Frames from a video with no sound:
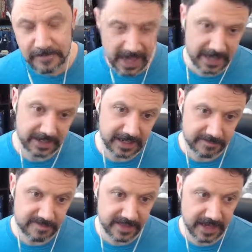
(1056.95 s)
And
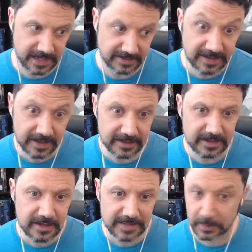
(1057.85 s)
if they did,
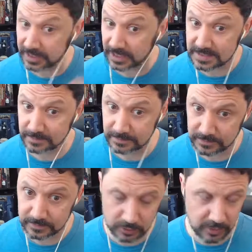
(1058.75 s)
they would get
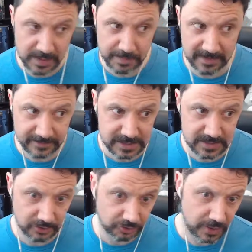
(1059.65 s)
some great benefits
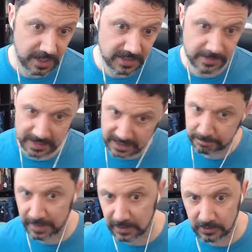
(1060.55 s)
to their strength. They might
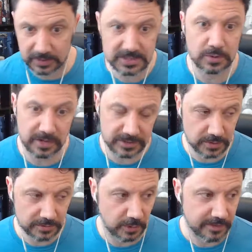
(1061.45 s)
get bigger and so and
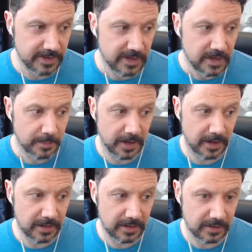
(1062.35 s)
so forth.
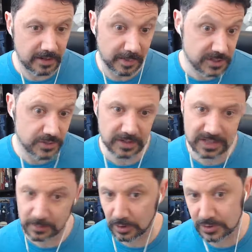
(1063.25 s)
But commensurately,
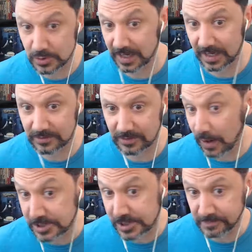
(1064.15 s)
they would also get
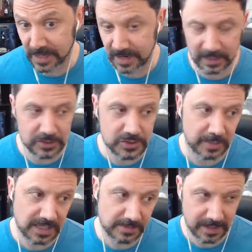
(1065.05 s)
corruption. And I also
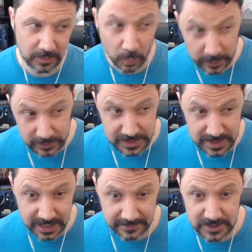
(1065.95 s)
made them make a will
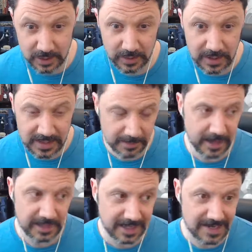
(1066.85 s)
save, so they
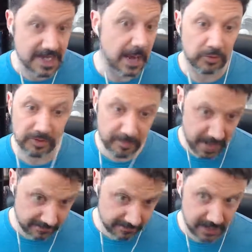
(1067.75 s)
might get double the
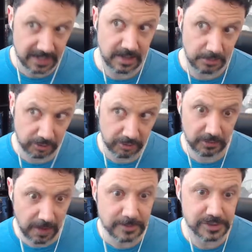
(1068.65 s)
benefit and double the
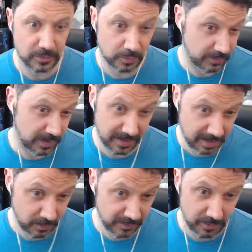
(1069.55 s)
corruption
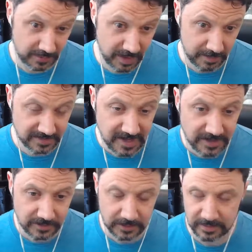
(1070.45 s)
without them
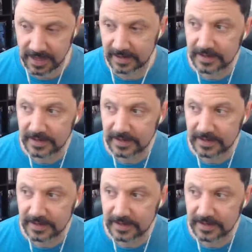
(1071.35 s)
intending to do that.